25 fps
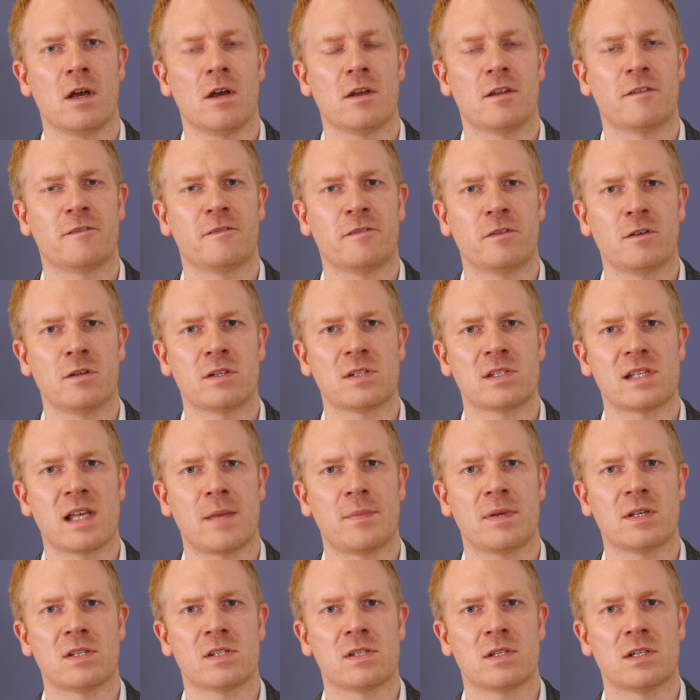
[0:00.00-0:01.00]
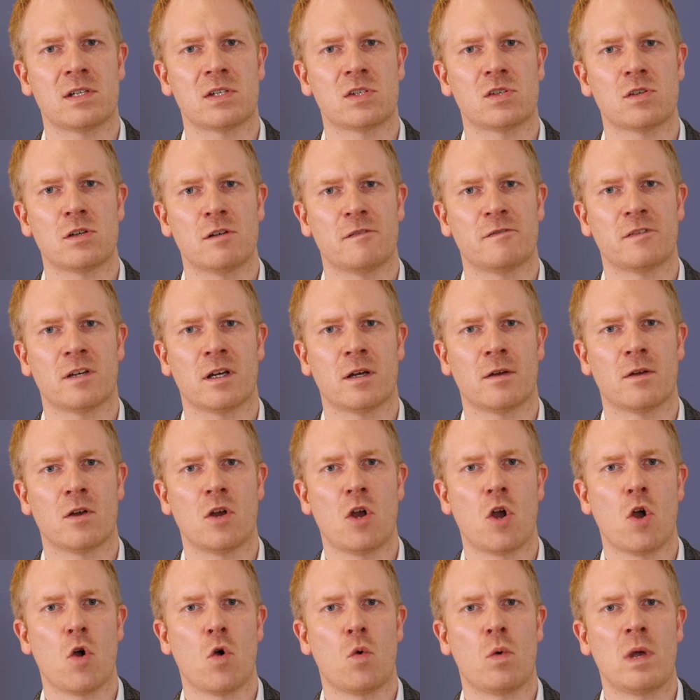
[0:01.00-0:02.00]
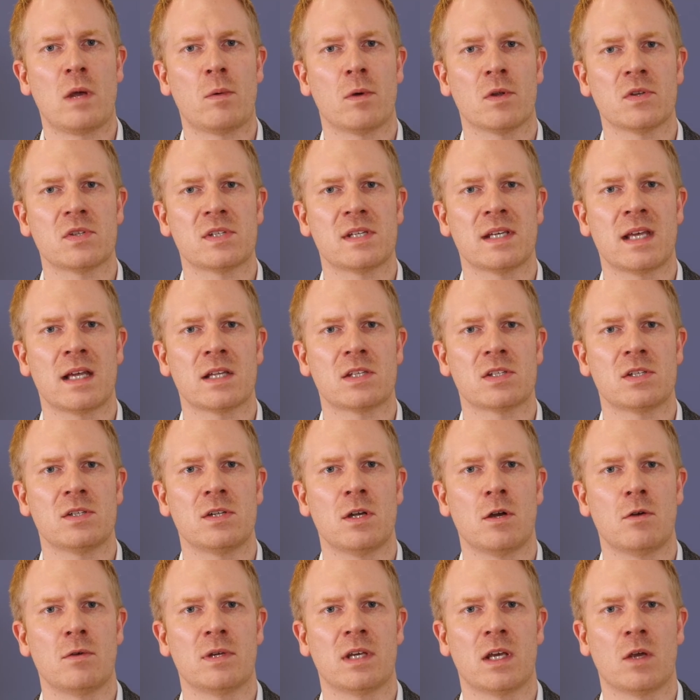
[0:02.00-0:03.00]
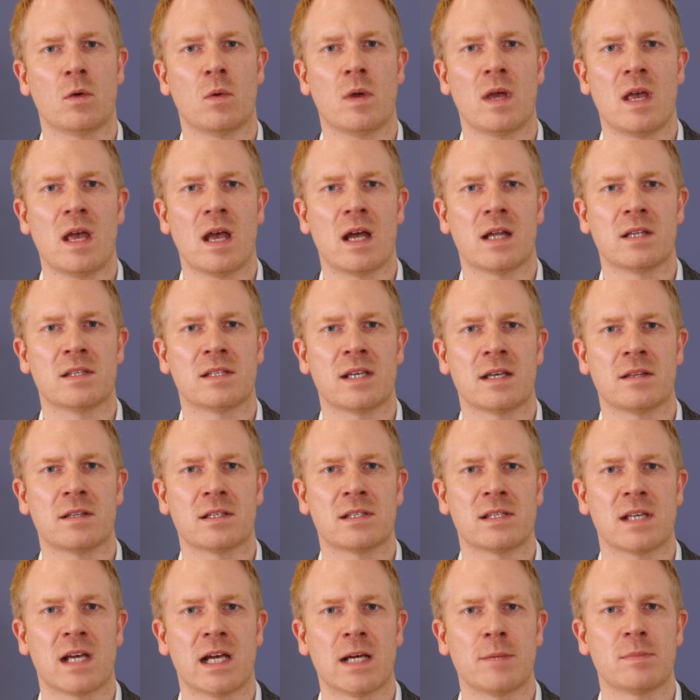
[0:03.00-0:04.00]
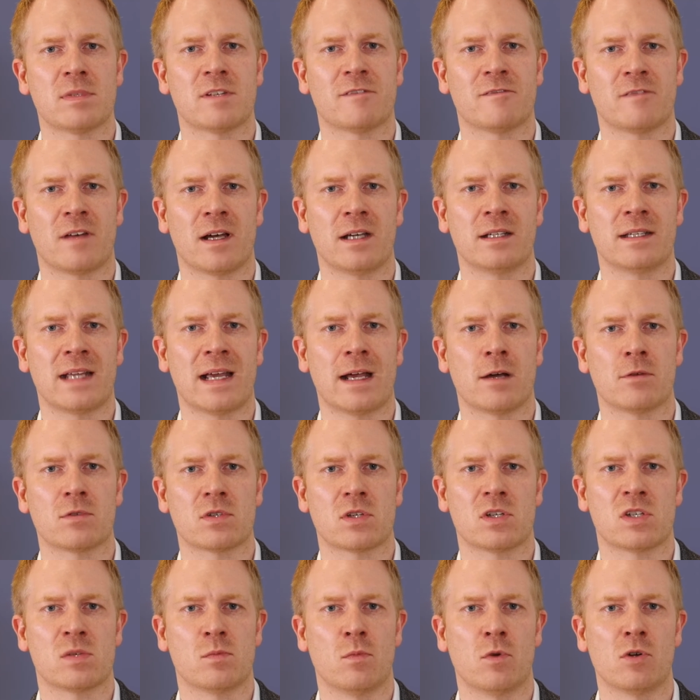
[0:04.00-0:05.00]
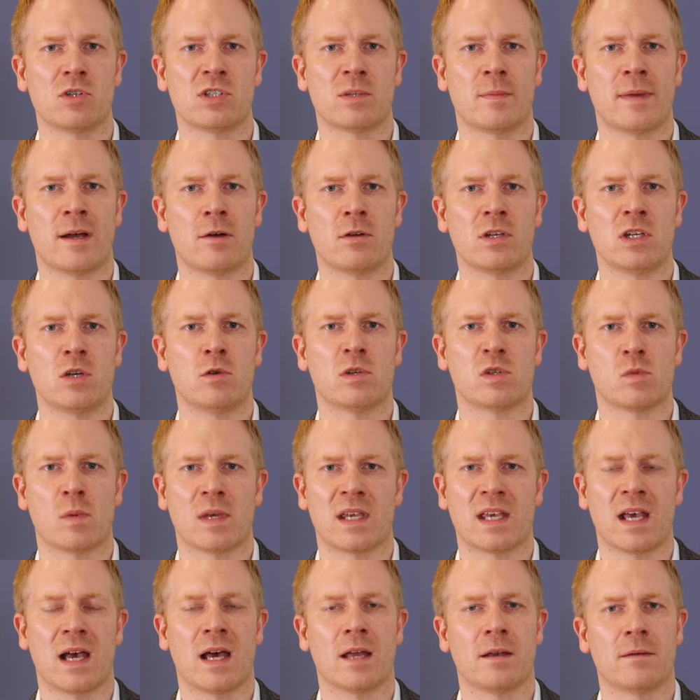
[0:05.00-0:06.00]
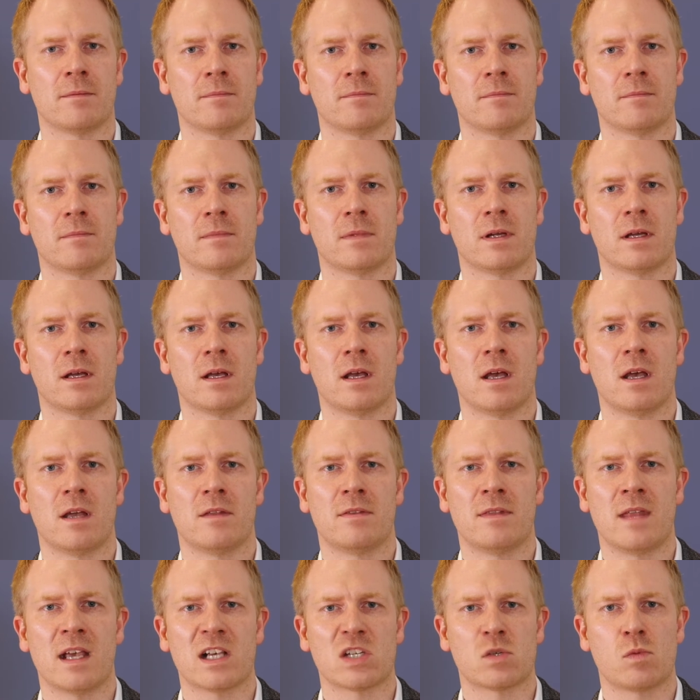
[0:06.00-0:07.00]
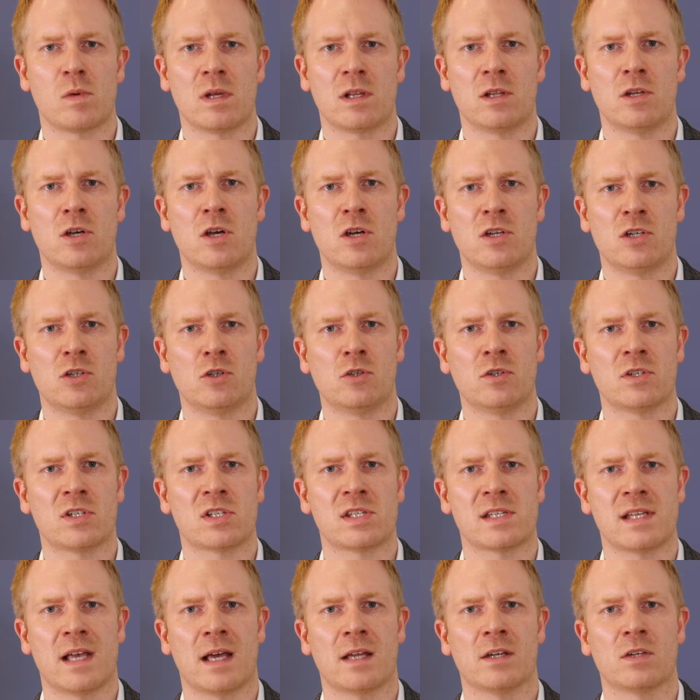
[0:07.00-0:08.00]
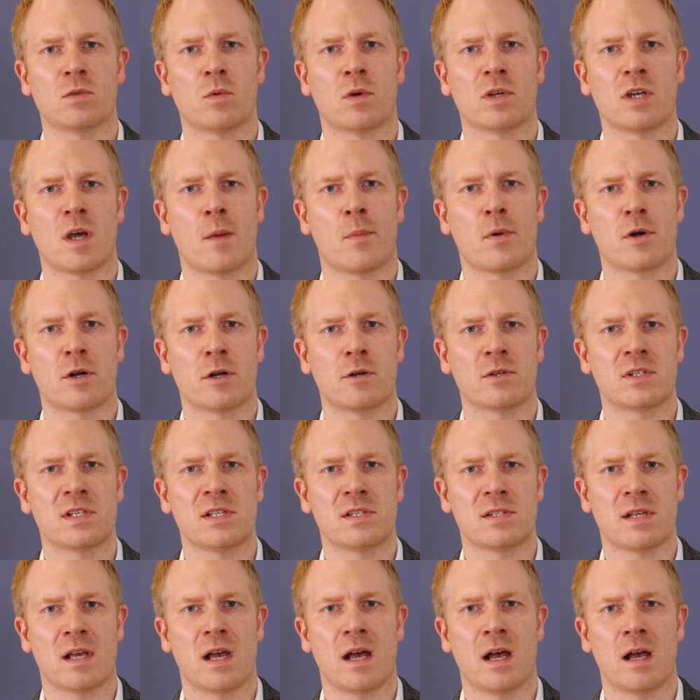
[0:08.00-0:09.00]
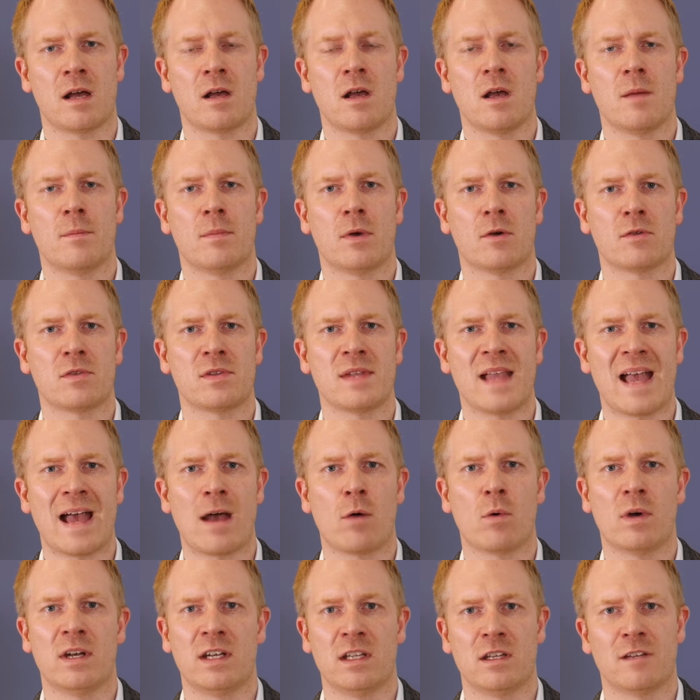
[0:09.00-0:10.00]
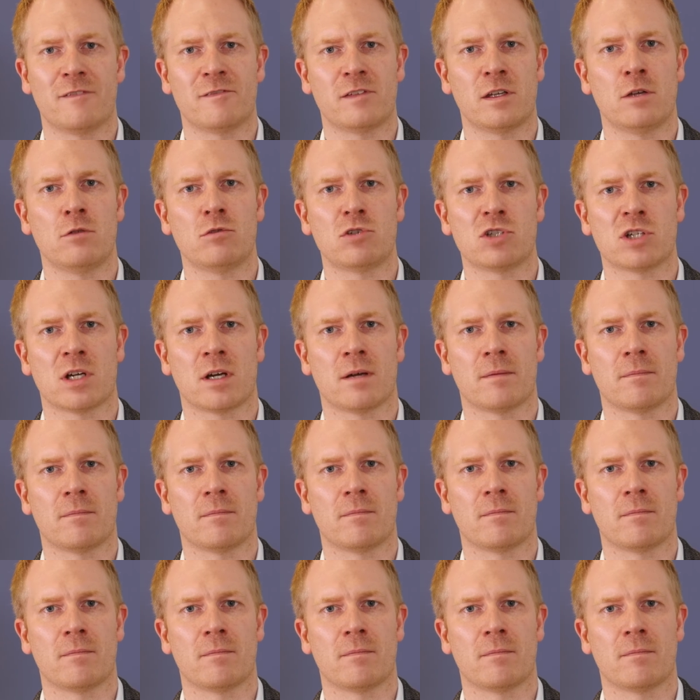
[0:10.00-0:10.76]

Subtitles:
The first step is to discover. We want to get to know you and take the time to find out as much about you as we can. Next, we learn and understand what your priorities are, both now and in the future.